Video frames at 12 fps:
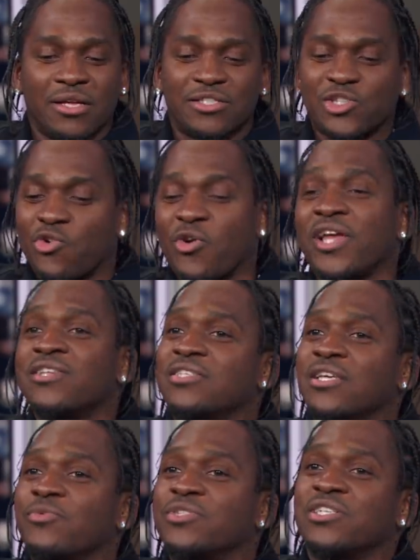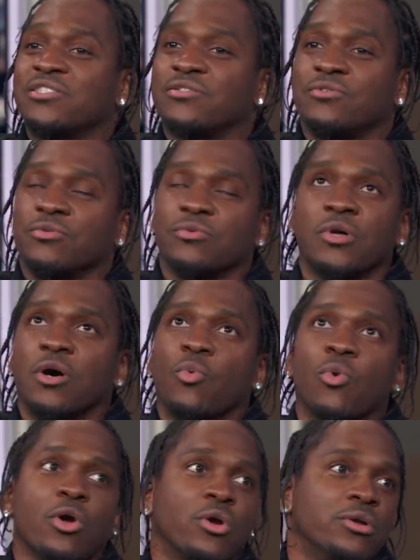is crazy was just a
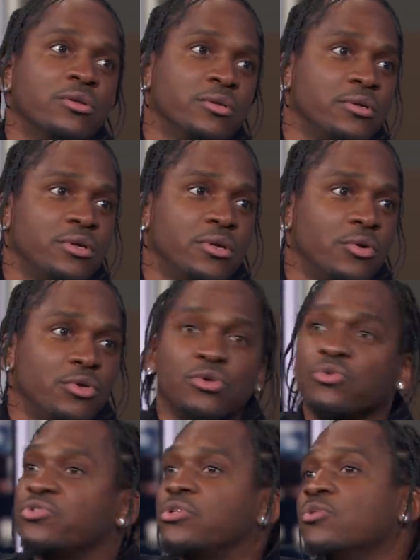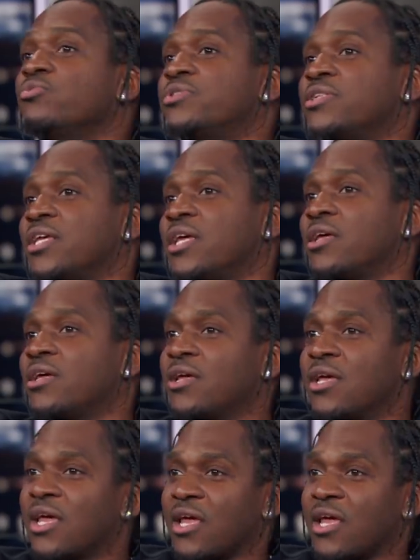word, you know, used loosely. Right.